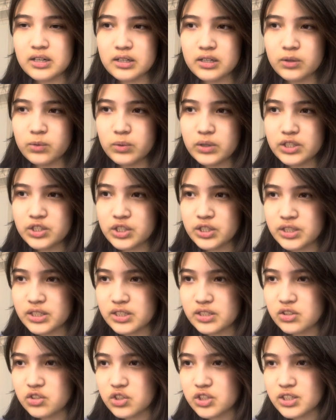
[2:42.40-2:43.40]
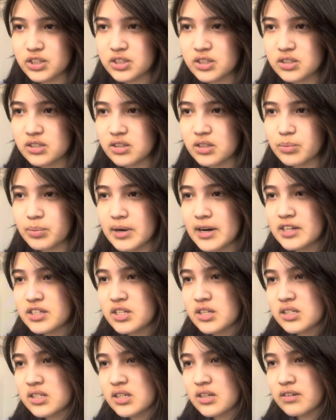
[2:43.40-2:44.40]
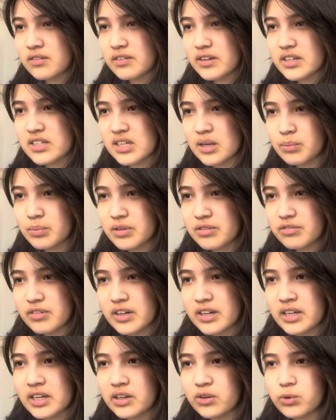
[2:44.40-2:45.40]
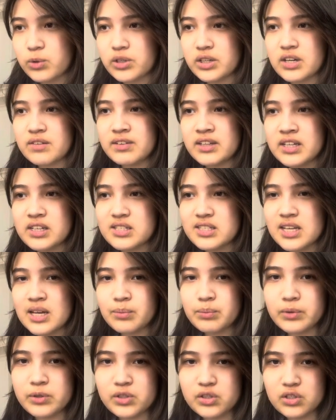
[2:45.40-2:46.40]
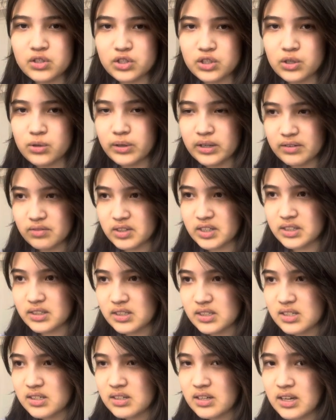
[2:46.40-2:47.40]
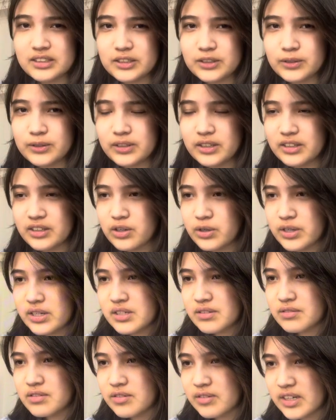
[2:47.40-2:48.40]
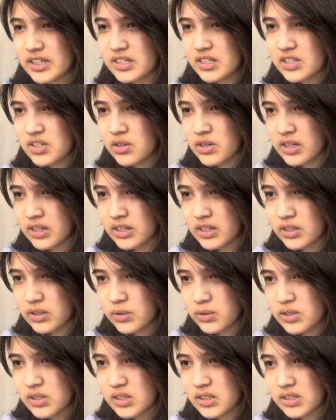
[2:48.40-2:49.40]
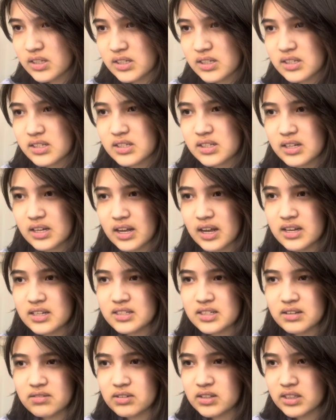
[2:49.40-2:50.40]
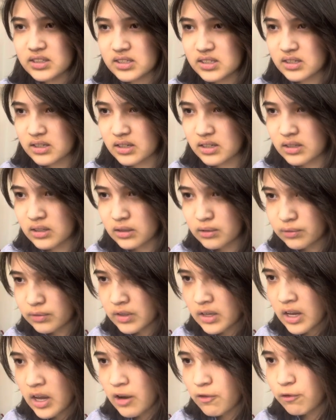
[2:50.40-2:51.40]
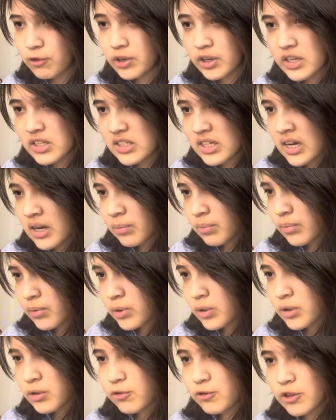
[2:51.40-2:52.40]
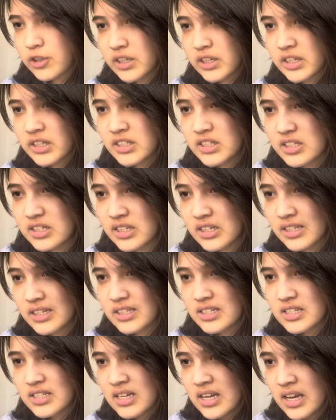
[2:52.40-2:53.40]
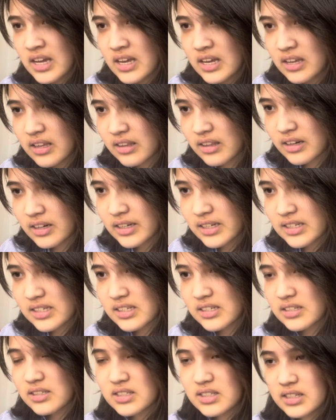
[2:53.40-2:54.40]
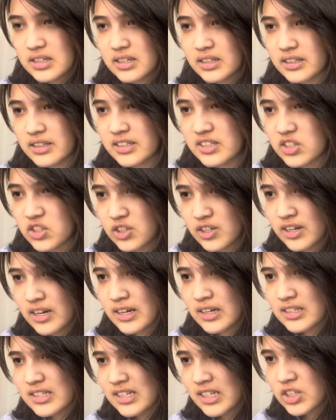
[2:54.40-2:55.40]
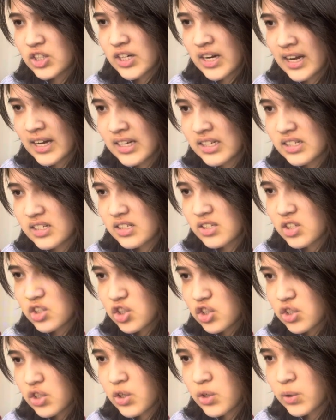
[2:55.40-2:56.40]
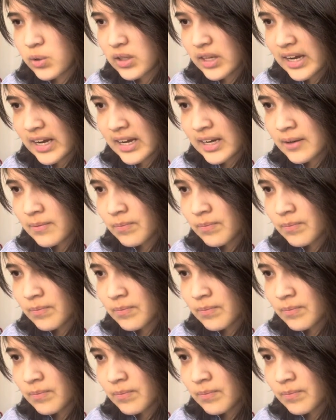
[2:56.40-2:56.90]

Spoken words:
which is just the process of exemplifying or giving examples to show evidence. So the cohesive devices you can use is as evidence of, for example, for instance, thus, to illustrate, such as, to show that,